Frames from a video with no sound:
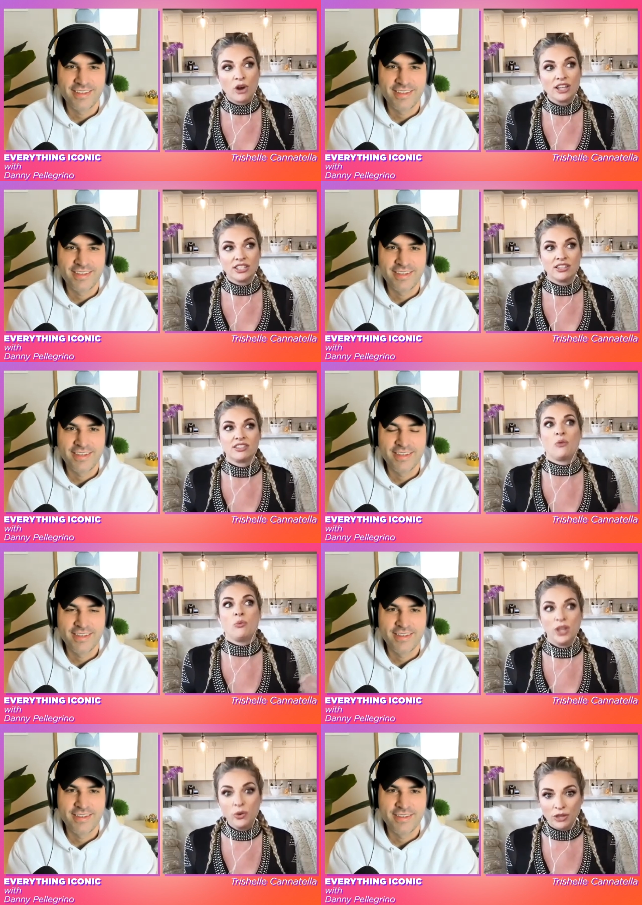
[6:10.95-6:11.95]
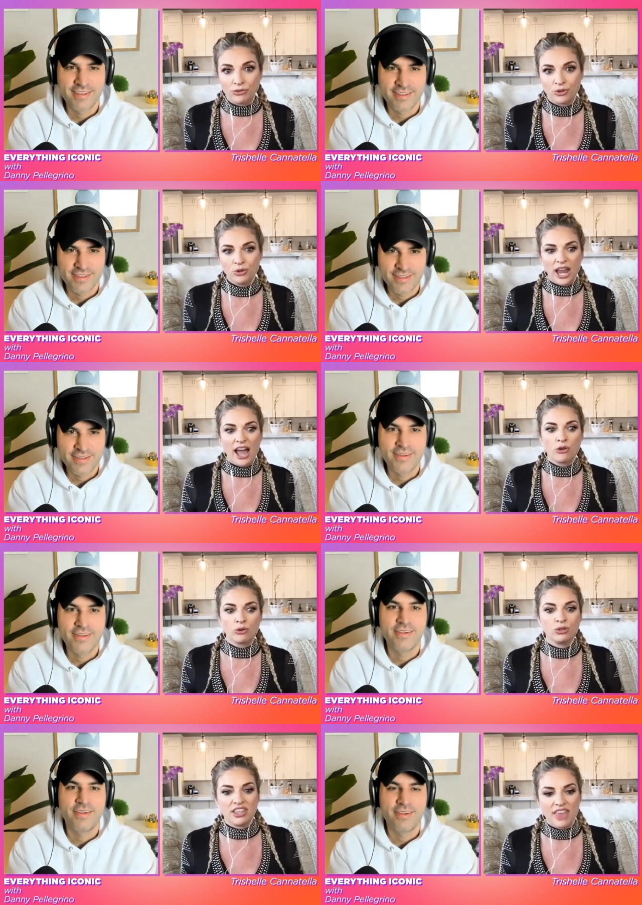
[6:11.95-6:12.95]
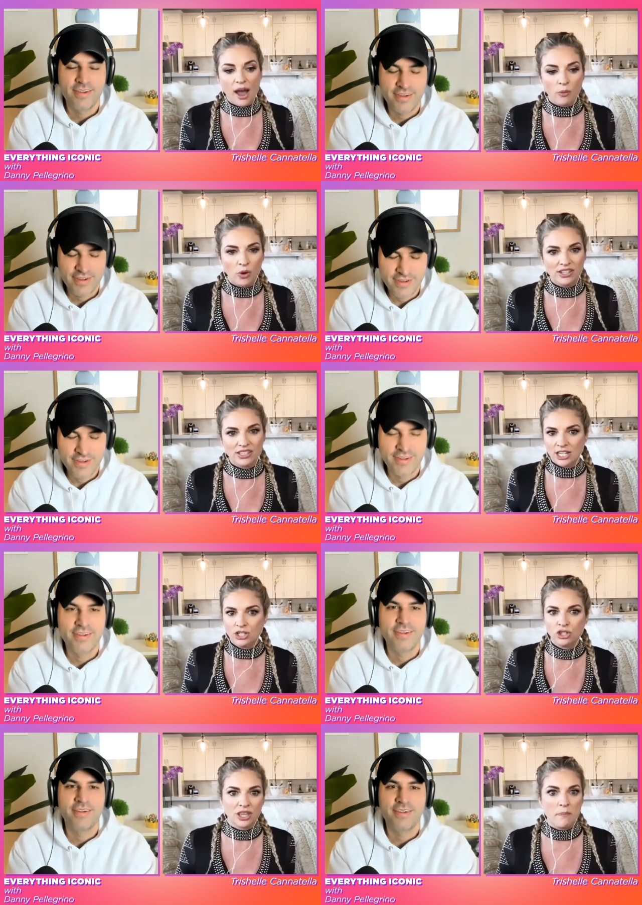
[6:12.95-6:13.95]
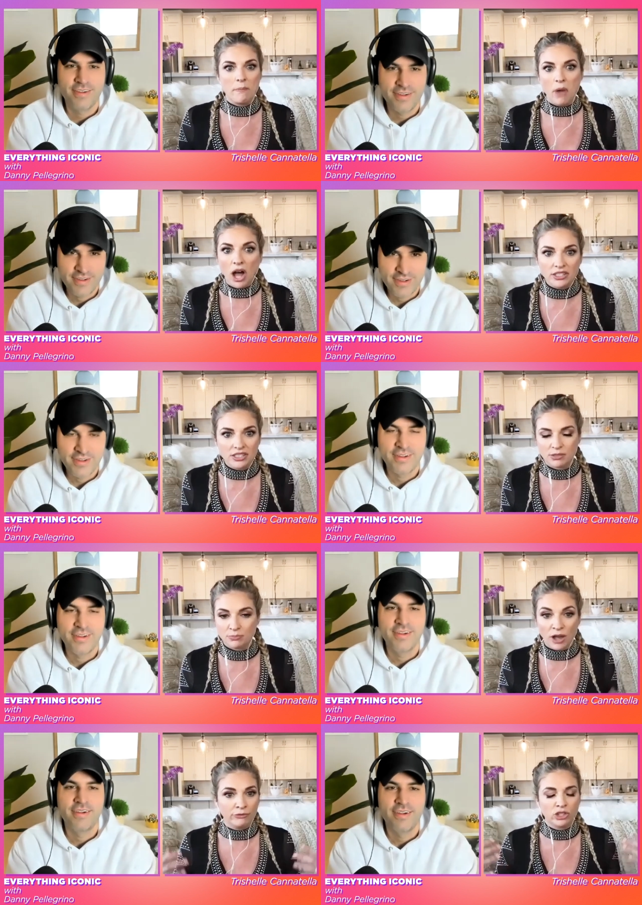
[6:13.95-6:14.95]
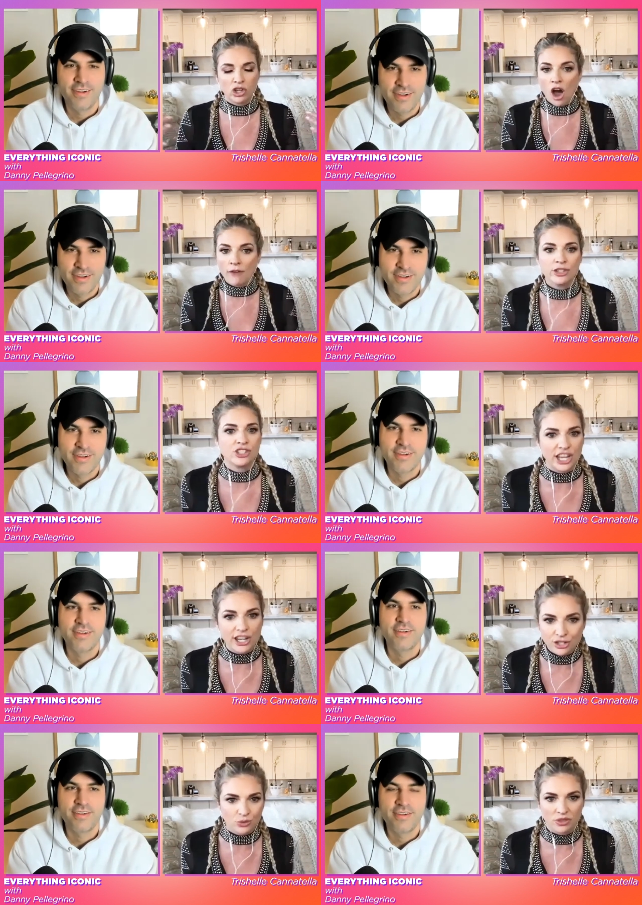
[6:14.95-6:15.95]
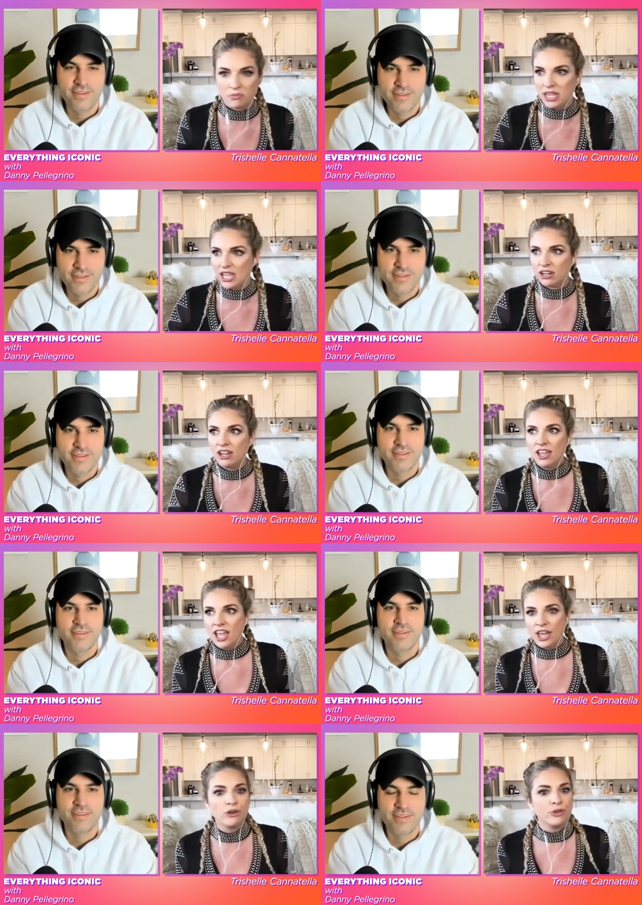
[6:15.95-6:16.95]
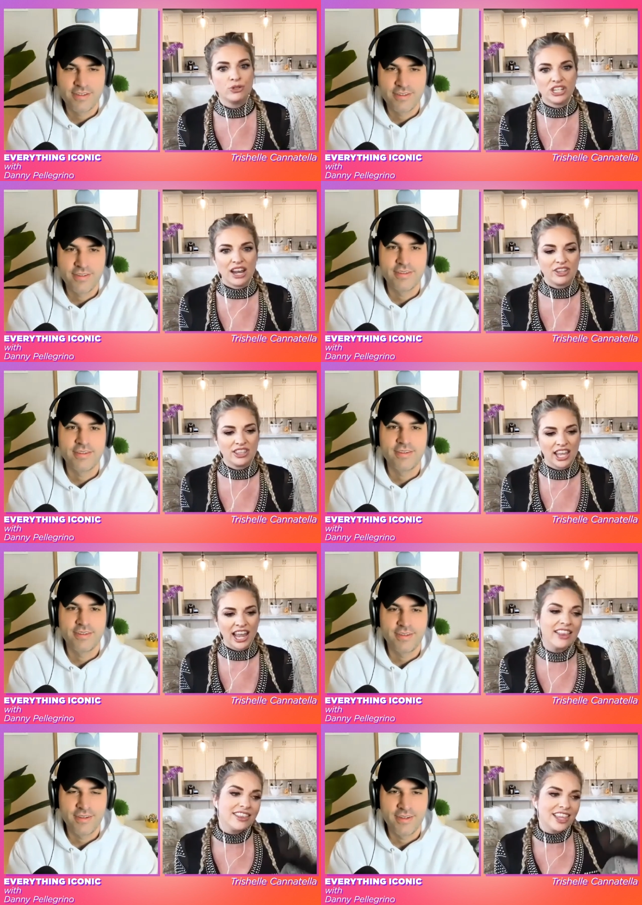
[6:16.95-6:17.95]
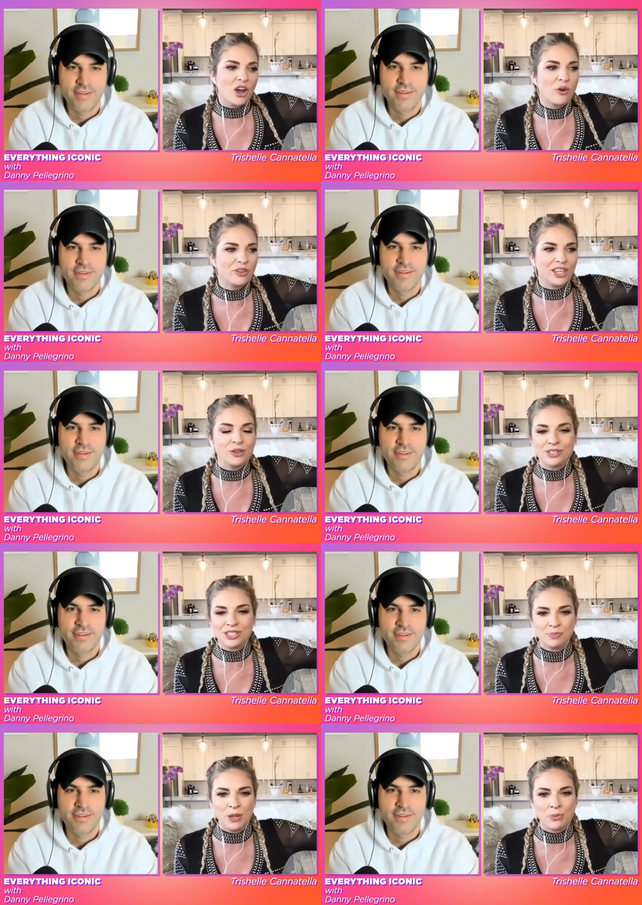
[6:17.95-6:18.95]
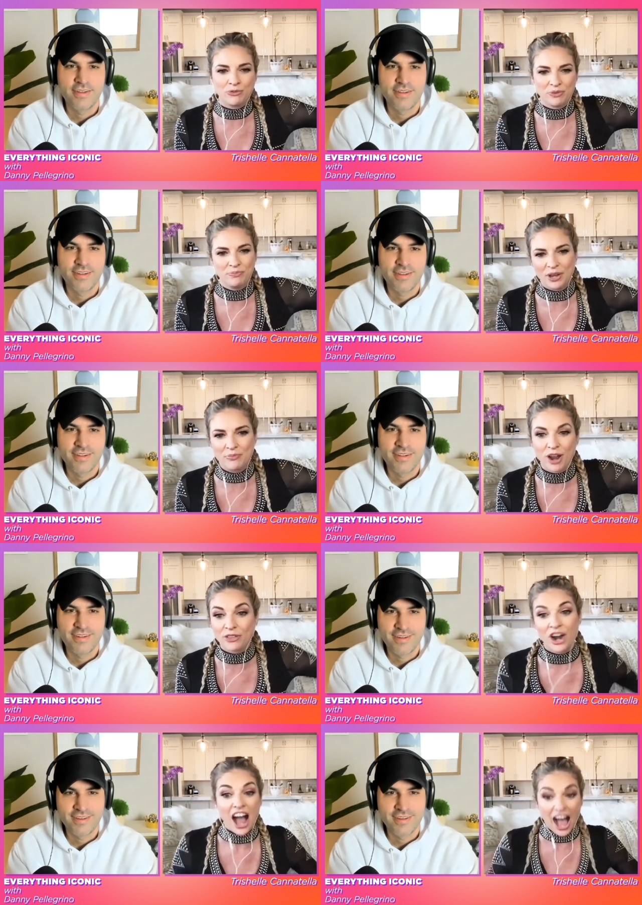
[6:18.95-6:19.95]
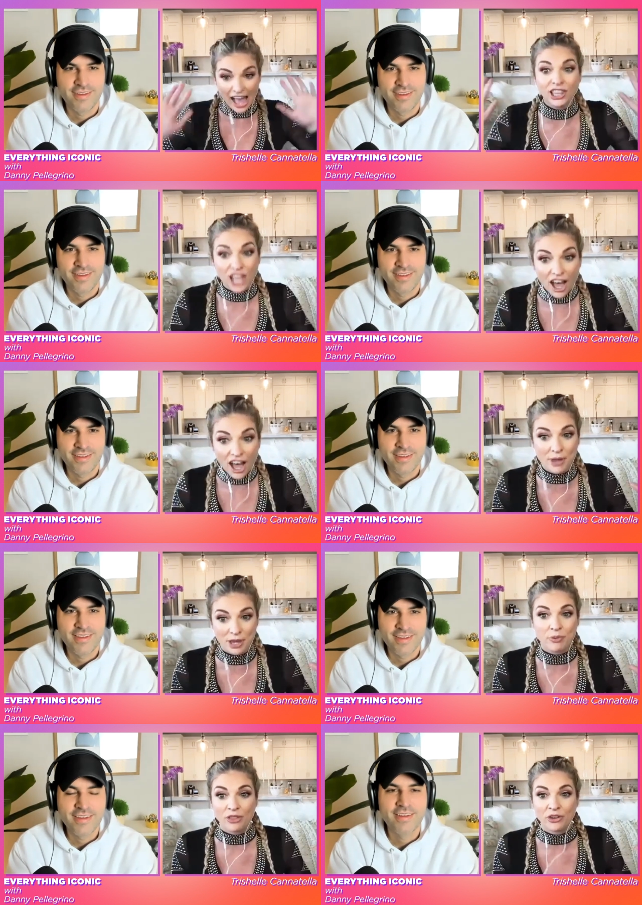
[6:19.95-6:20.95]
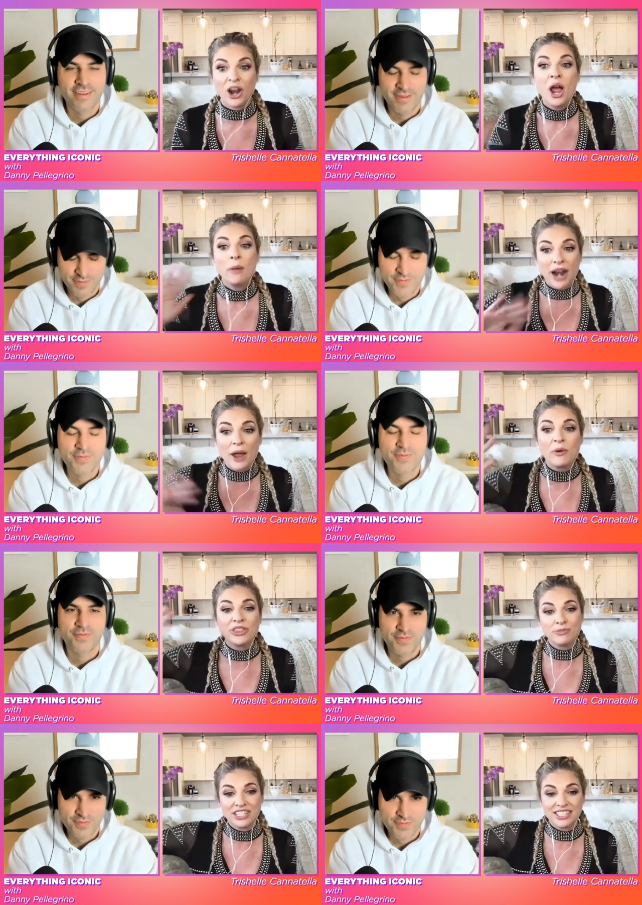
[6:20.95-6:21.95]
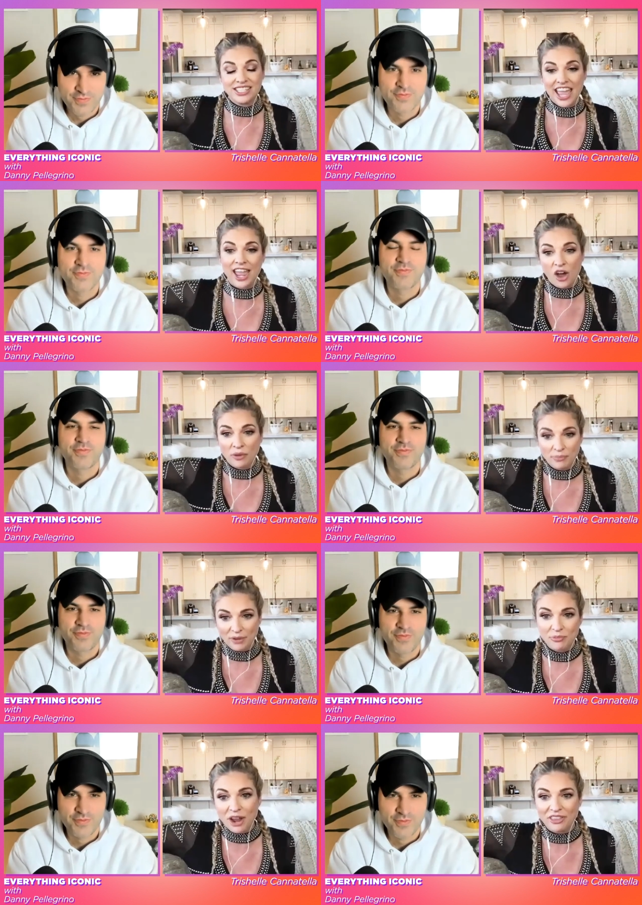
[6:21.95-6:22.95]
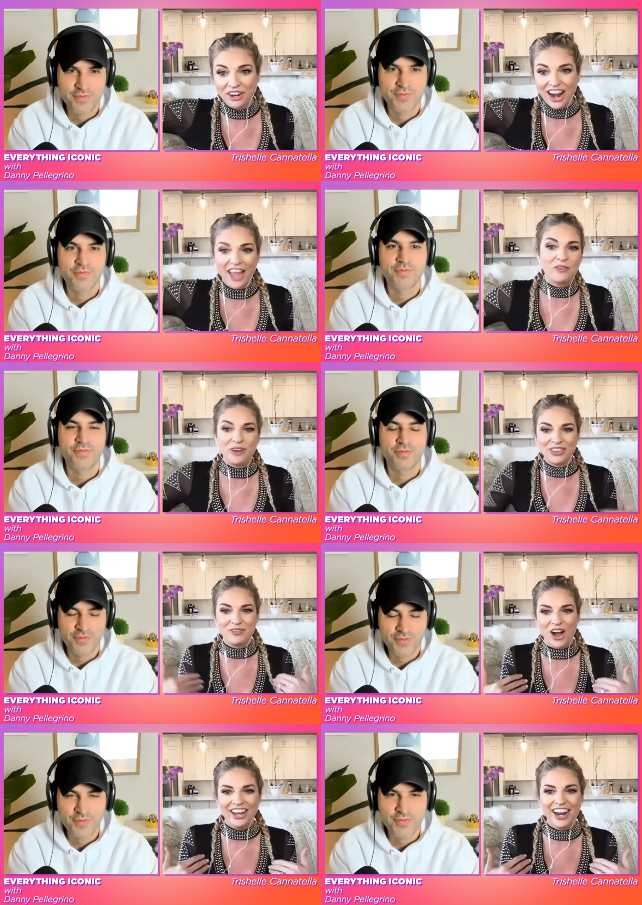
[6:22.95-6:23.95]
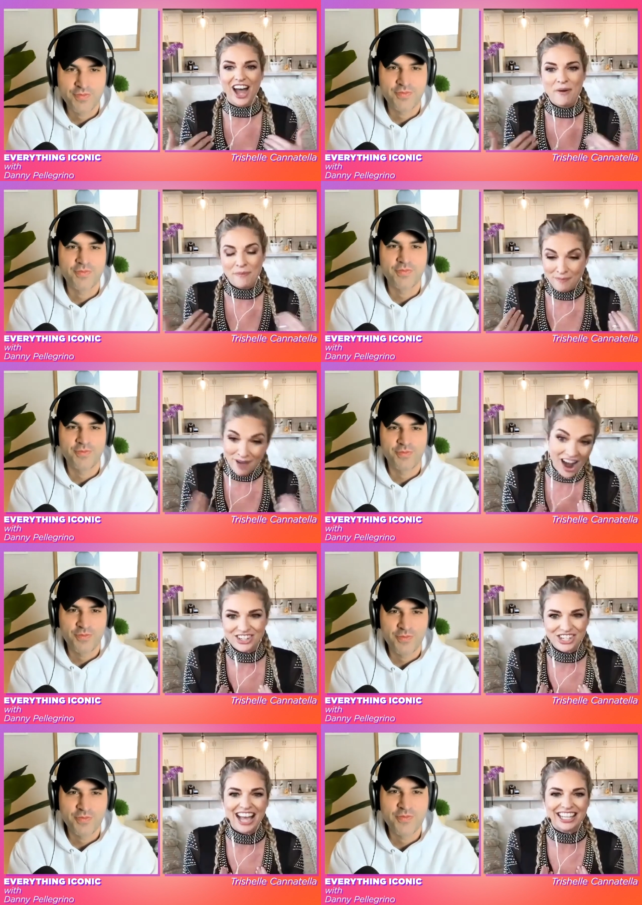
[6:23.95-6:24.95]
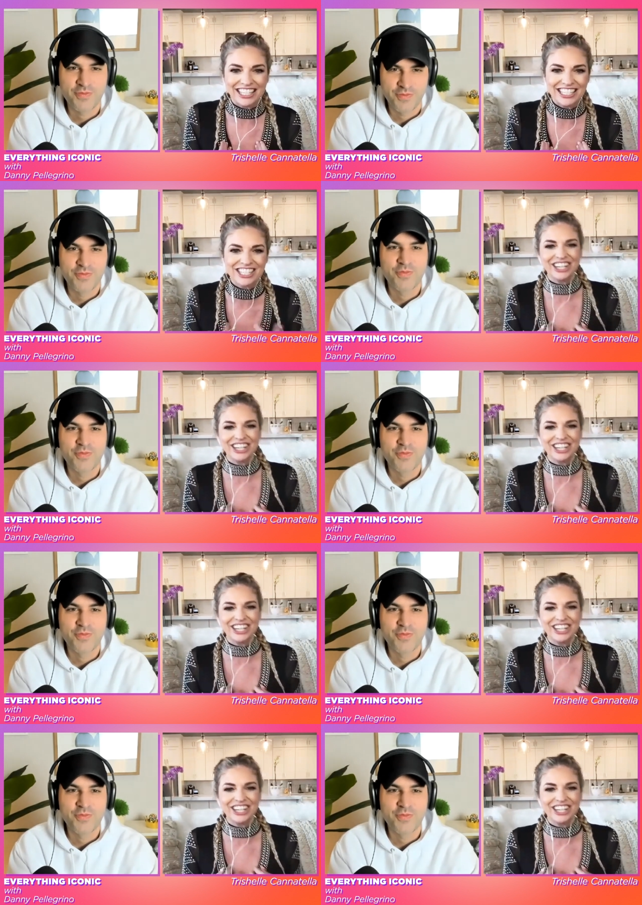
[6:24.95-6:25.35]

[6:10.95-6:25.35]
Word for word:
Speaker 1: process that we went through and how grueling that was and it took them months of conversations with me and interviews and everything. And then they go and they use these people from Big Brother. I love Big Brother, but I want them to stay on Big Brother. I don't want them on our challenge.